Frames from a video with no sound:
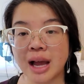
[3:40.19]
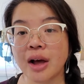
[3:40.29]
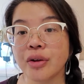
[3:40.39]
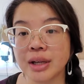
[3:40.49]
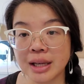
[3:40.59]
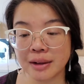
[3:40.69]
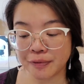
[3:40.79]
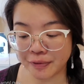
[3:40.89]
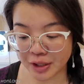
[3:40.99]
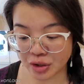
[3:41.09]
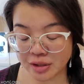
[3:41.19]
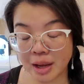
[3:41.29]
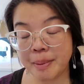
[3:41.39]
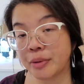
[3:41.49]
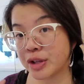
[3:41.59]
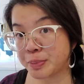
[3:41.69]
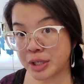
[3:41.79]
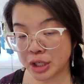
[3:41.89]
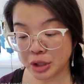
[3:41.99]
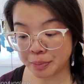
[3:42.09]
other key features about this
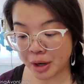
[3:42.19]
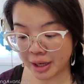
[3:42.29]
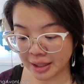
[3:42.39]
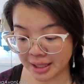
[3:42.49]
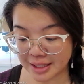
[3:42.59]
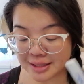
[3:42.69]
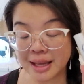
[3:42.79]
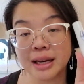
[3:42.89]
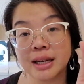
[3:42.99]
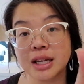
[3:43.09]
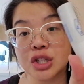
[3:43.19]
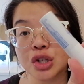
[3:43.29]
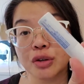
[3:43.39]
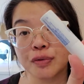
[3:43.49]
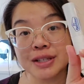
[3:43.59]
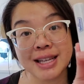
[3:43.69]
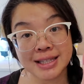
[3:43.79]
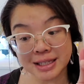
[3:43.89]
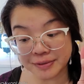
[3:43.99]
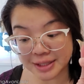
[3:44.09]
particular product is that it is good for
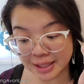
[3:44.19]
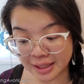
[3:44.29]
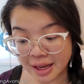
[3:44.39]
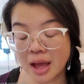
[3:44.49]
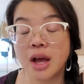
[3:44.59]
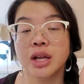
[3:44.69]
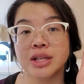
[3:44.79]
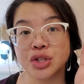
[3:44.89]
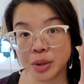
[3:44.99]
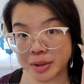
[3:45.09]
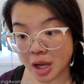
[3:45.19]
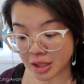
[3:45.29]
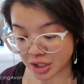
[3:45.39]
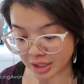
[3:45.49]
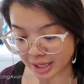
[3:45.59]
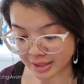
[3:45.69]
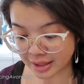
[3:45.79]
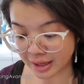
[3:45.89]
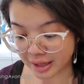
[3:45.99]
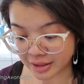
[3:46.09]
sensitive skin, is dermatology
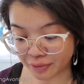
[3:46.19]
tested, and is